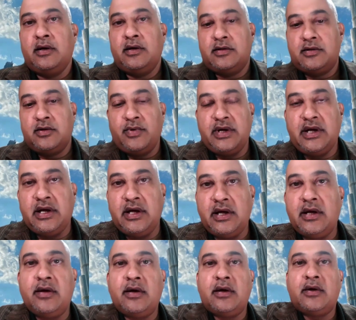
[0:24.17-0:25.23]
So
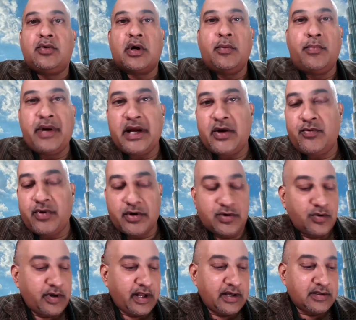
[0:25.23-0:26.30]
we took a break for
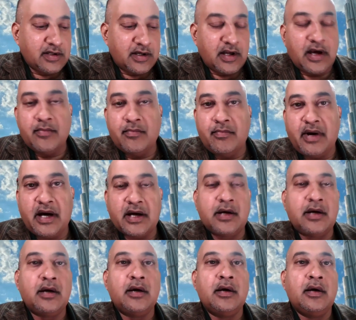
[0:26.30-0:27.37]
2 days and I'm back
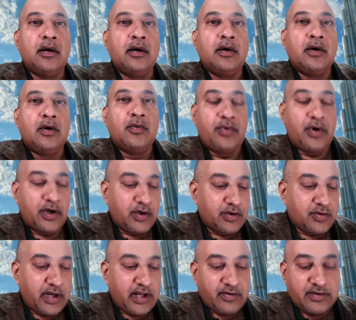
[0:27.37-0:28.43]
for you
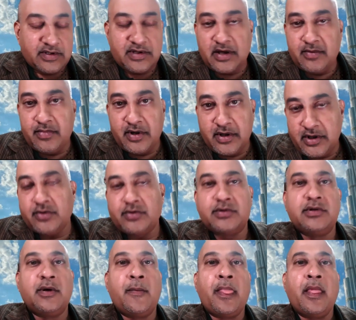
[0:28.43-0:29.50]
today with the cyber
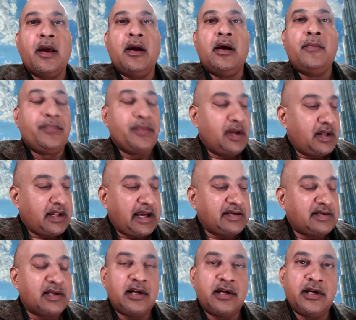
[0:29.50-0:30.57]
news.
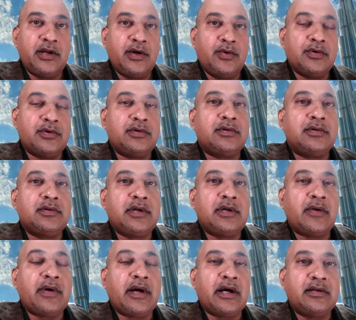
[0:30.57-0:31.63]
Excellent news
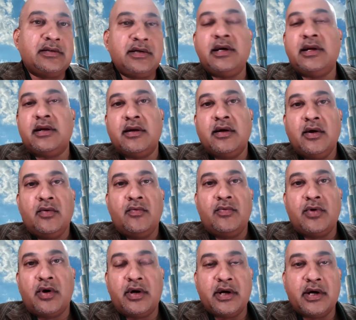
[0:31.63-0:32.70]
that we had seen
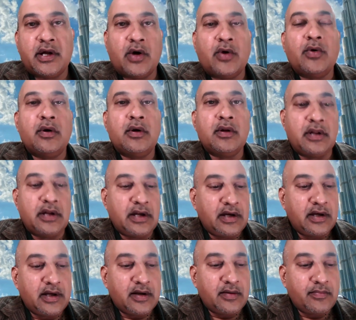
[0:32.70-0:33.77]
floating around the
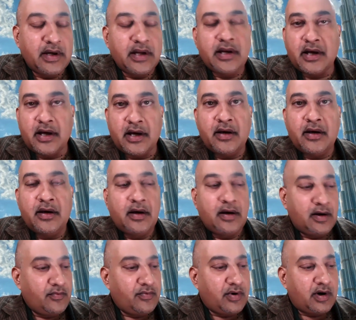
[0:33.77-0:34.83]
Indian media
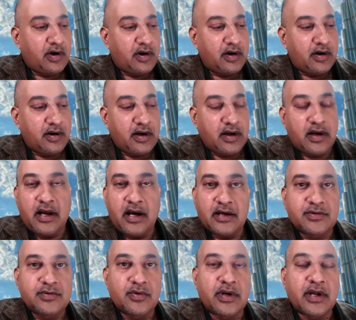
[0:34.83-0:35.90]
for
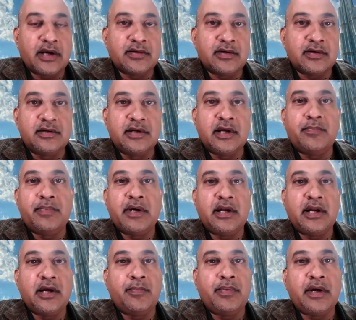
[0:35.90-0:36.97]
last 2 days is
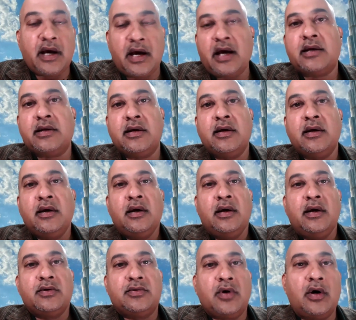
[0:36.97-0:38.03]
DPDP Act
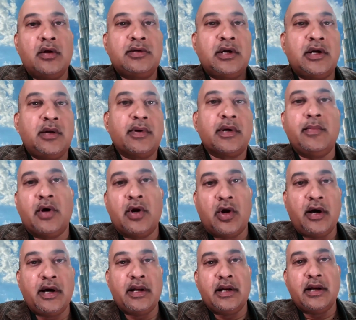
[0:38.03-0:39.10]
is all set to become a
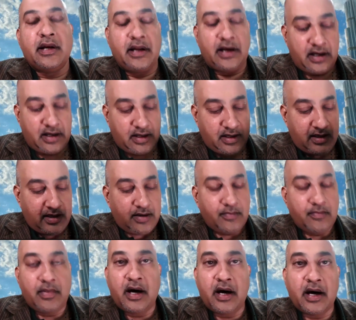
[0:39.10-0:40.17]
law in India
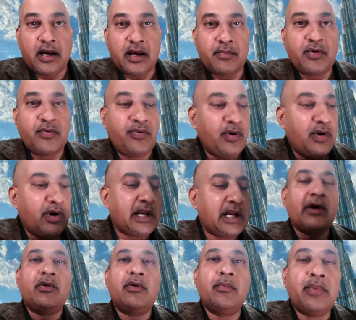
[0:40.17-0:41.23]
by before
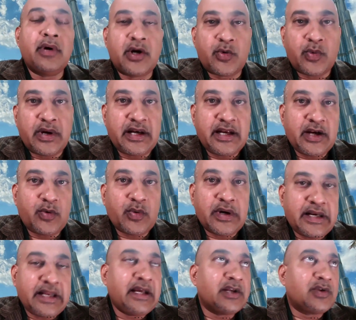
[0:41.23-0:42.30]
November
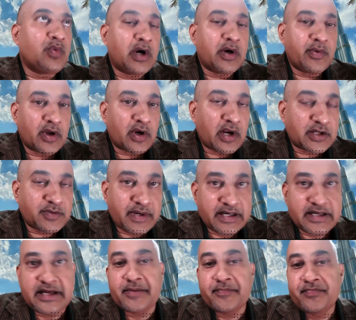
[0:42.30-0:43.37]
2020 is what we are
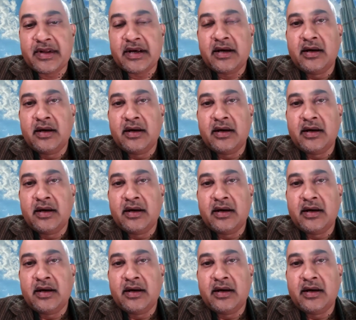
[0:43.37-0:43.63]
expecting.